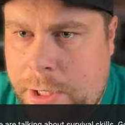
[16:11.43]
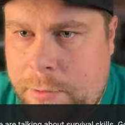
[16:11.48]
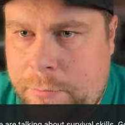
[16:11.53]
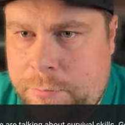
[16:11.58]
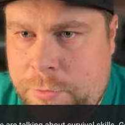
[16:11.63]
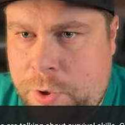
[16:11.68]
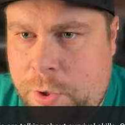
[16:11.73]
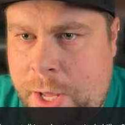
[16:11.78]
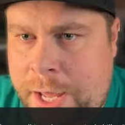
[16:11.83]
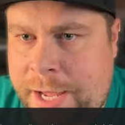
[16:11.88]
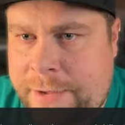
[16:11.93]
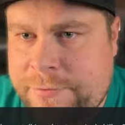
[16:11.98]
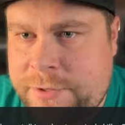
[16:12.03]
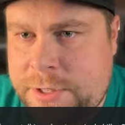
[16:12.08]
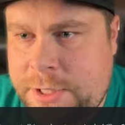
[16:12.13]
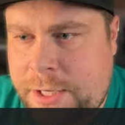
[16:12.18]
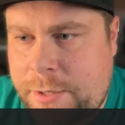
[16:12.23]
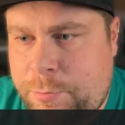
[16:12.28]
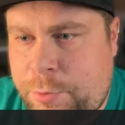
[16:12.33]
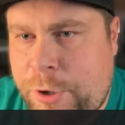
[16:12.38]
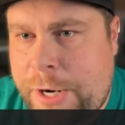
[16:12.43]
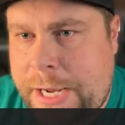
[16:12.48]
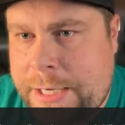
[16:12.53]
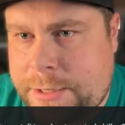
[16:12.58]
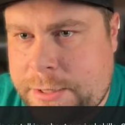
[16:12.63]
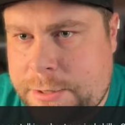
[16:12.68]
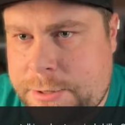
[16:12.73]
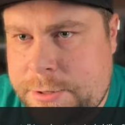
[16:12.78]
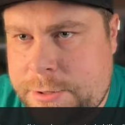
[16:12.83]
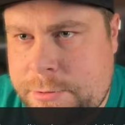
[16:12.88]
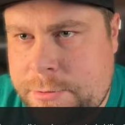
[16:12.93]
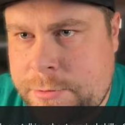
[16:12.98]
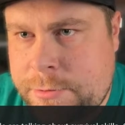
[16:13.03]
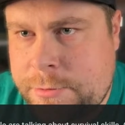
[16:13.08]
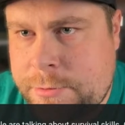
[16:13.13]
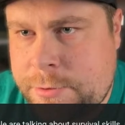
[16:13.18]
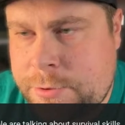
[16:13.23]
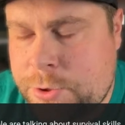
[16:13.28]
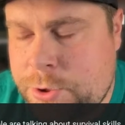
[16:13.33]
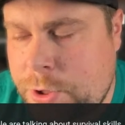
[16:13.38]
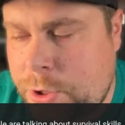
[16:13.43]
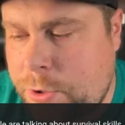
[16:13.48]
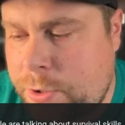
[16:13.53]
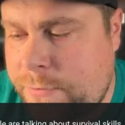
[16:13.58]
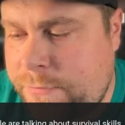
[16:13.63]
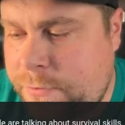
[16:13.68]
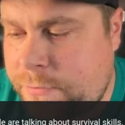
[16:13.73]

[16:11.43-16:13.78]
you have to get practice. So if